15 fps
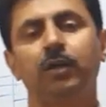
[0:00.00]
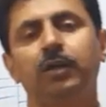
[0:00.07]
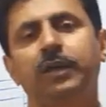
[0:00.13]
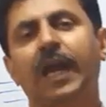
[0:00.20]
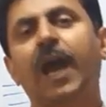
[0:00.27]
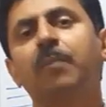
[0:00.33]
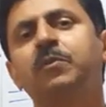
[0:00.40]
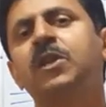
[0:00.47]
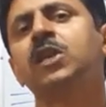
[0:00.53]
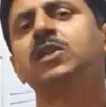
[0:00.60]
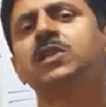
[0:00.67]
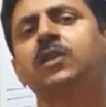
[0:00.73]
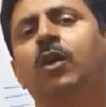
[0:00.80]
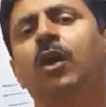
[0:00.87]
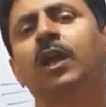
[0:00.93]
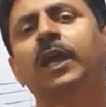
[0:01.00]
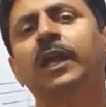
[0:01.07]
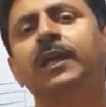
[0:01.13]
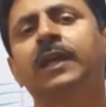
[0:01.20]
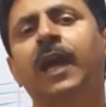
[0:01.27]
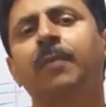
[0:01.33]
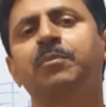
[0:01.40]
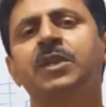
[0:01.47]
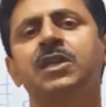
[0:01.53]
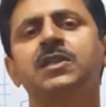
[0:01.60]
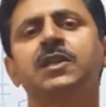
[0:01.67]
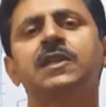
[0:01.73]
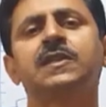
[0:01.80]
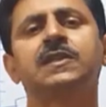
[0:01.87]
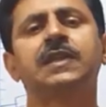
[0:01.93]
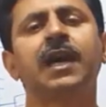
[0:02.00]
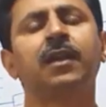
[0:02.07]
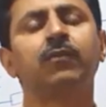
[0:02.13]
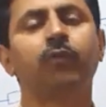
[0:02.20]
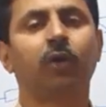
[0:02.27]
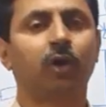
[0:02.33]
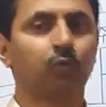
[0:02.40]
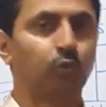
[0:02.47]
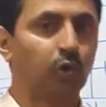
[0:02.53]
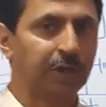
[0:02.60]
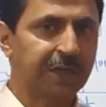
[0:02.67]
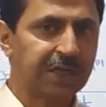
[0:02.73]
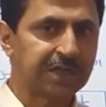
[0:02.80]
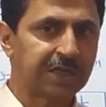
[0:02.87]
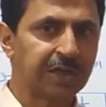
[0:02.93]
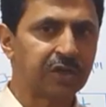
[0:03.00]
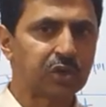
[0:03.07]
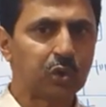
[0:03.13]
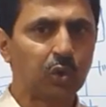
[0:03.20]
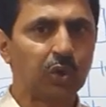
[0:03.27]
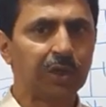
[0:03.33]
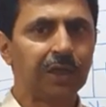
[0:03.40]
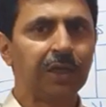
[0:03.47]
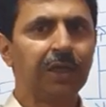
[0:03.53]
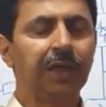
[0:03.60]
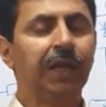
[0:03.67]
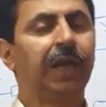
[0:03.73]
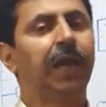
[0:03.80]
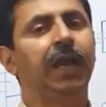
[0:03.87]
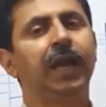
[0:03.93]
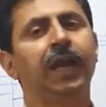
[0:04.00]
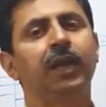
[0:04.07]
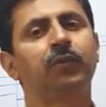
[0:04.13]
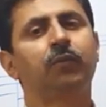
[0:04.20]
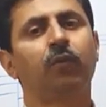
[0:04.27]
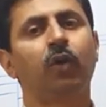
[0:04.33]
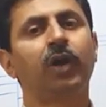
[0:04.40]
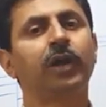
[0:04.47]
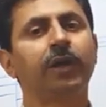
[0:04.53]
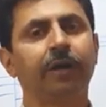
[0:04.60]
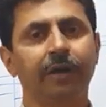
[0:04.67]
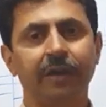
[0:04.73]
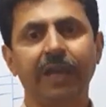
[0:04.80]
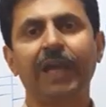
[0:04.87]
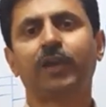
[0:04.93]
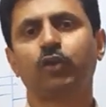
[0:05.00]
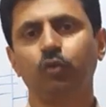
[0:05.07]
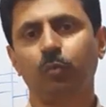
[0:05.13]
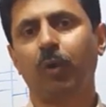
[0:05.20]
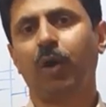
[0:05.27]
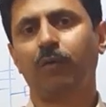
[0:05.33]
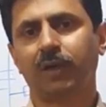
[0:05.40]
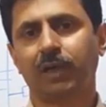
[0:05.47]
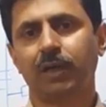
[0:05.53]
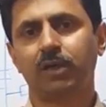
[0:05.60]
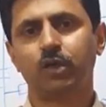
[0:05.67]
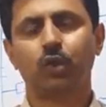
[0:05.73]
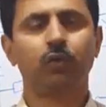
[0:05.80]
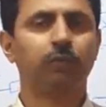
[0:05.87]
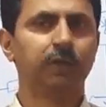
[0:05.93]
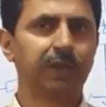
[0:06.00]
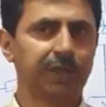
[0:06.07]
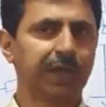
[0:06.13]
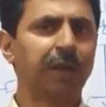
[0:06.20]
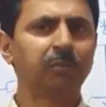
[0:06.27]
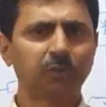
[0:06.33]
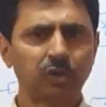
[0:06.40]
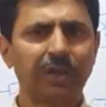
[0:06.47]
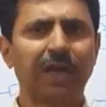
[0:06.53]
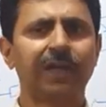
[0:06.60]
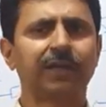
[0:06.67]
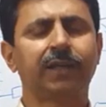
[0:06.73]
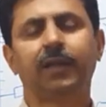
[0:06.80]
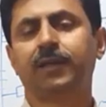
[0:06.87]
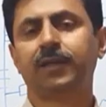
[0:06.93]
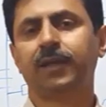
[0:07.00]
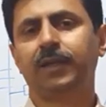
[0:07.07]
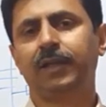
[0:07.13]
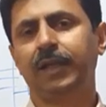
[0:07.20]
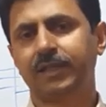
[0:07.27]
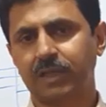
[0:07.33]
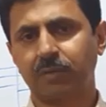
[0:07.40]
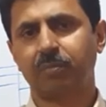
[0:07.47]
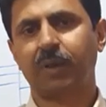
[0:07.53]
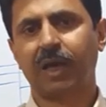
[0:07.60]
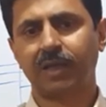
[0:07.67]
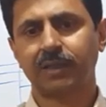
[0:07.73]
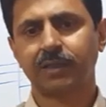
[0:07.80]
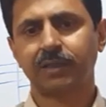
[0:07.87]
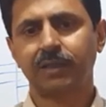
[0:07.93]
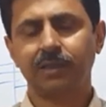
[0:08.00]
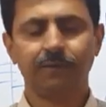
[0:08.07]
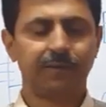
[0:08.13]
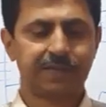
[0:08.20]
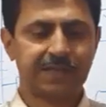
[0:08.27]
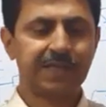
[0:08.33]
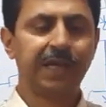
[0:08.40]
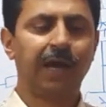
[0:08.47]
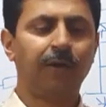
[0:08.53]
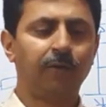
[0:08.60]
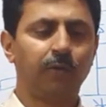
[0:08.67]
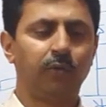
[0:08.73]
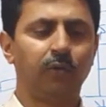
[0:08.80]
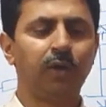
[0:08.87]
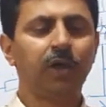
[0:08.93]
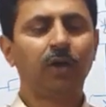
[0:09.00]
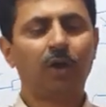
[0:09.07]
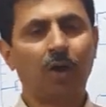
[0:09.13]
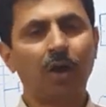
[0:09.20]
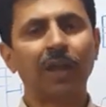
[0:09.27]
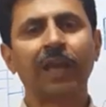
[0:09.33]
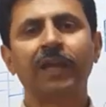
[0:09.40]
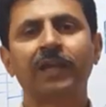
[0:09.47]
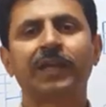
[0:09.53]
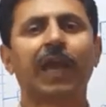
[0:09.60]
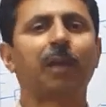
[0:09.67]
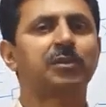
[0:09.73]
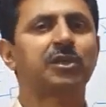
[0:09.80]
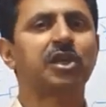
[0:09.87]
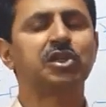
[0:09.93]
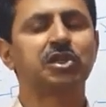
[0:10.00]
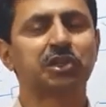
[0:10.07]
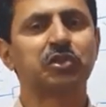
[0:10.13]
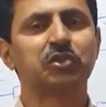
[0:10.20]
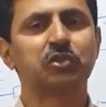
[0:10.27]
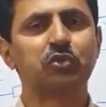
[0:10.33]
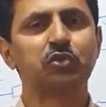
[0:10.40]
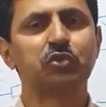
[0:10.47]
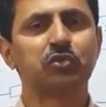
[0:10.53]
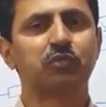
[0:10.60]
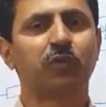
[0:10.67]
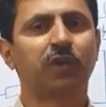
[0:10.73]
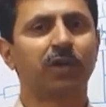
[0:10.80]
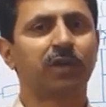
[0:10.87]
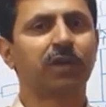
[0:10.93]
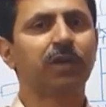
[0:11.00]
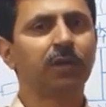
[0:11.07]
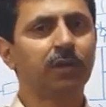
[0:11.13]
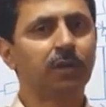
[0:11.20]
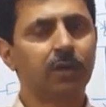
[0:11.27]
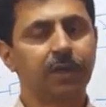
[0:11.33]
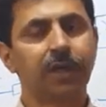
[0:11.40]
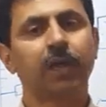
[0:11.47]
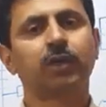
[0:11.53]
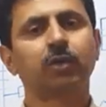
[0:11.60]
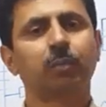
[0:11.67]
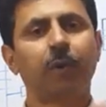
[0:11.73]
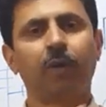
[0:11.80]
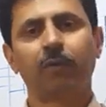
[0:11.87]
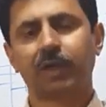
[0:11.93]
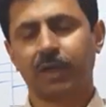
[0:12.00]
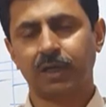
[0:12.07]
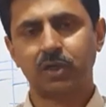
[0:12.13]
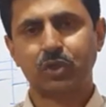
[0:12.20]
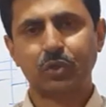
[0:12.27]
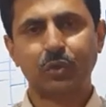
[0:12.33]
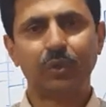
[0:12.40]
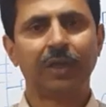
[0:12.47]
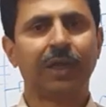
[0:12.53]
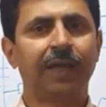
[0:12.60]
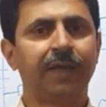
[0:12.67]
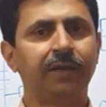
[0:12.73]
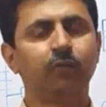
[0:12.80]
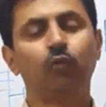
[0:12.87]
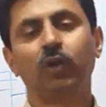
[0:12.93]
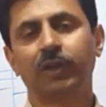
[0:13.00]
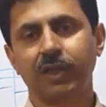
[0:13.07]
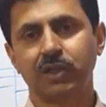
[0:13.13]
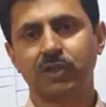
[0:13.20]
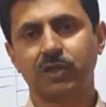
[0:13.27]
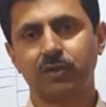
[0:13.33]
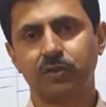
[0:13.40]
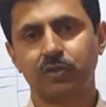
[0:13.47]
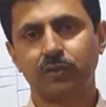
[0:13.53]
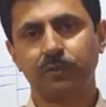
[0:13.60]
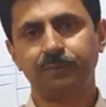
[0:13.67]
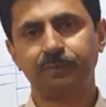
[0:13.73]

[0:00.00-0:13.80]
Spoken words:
Online tap changing is done for voltage control and for reactive power control. We'll come to that at a later part. We'll see how online tap changing is used for reactive power control and voltage control.